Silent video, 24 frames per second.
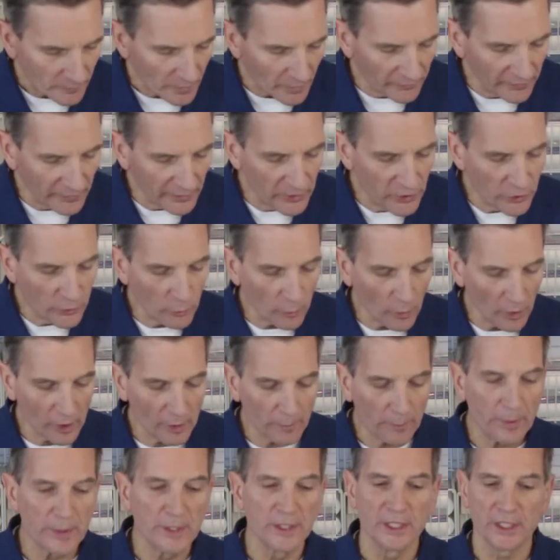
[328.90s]
then you'd want
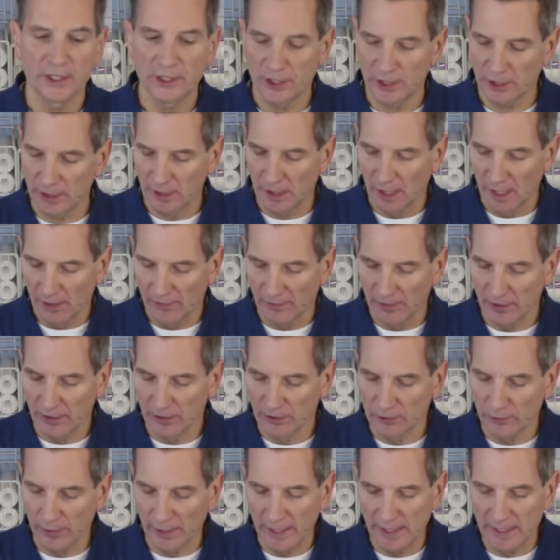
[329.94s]
to position the
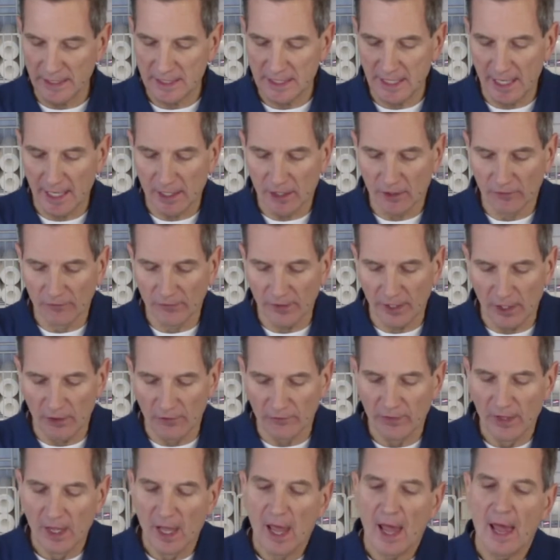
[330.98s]
drain saddle
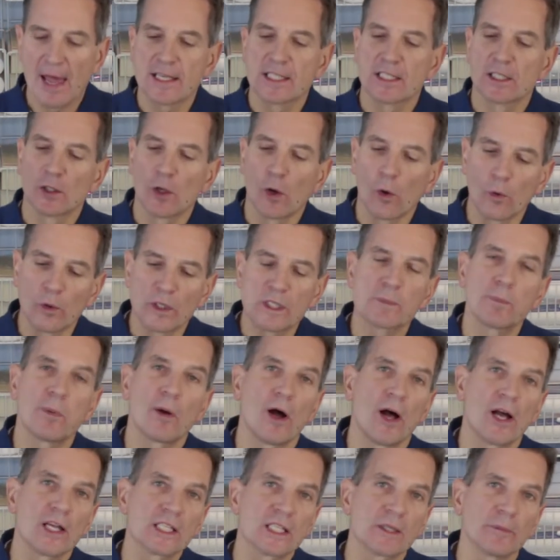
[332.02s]
valve as low as
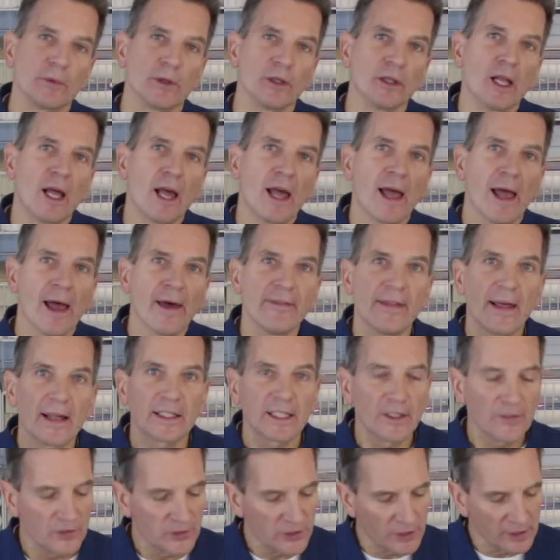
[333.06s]
possible. And
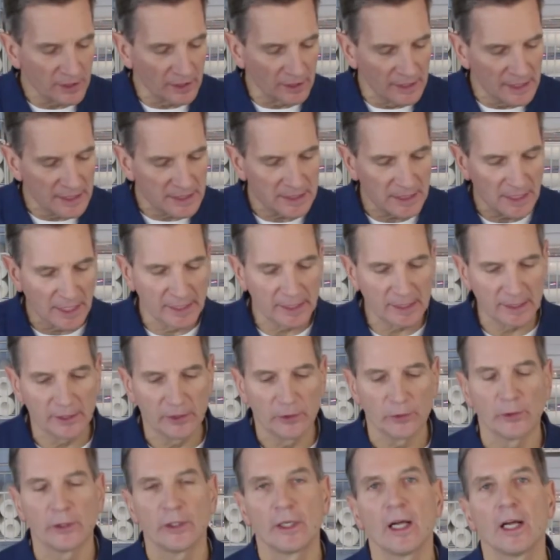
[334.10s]
that gives you the least
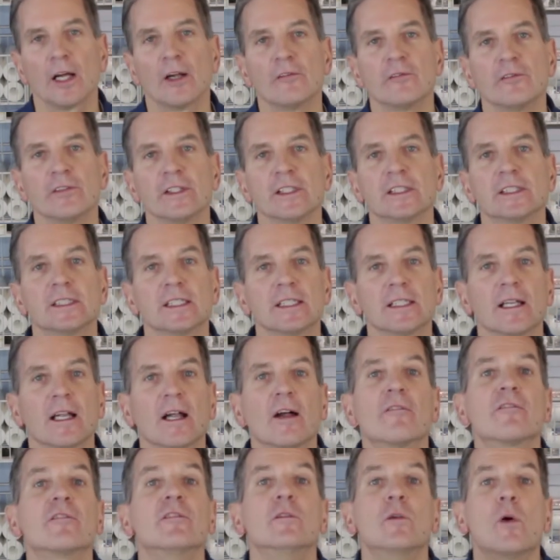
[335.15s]
likelihood
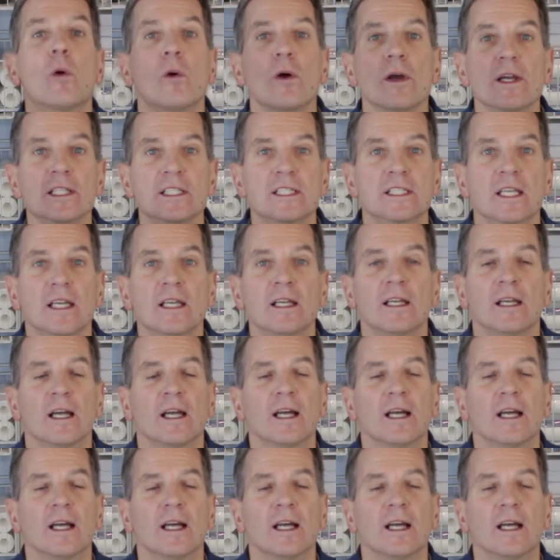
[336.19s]
of noise.